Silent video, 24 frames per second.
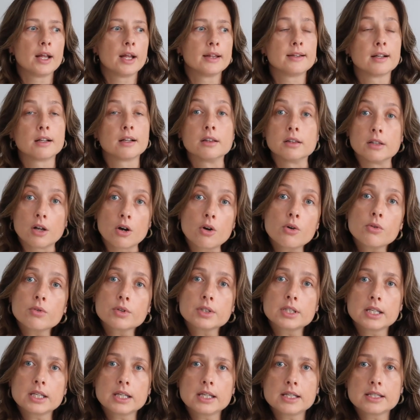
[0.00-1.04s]
The
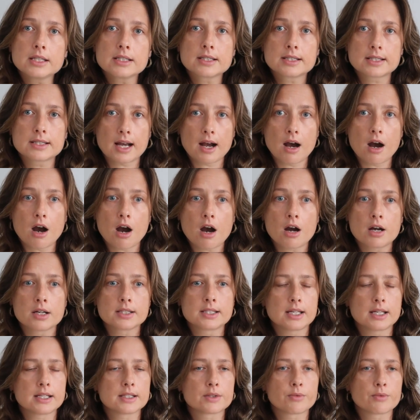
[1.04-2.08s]
load is
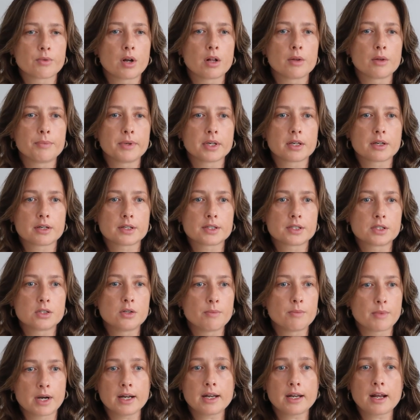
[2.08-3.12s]
hard as well, because
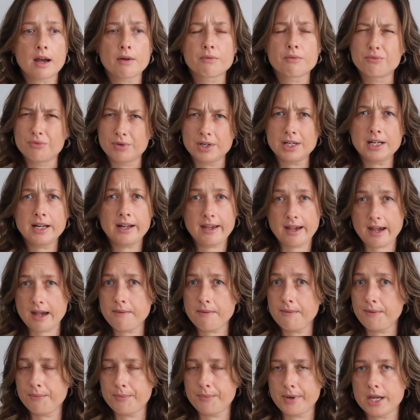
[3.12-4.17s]
you might have really
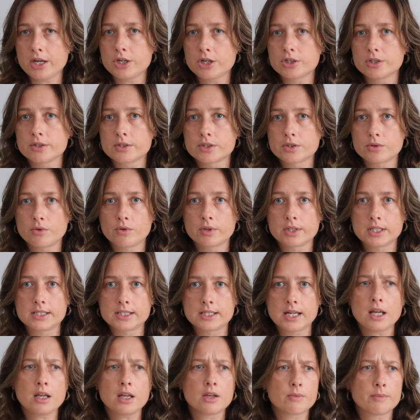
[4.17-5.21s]
heavy patients on a day.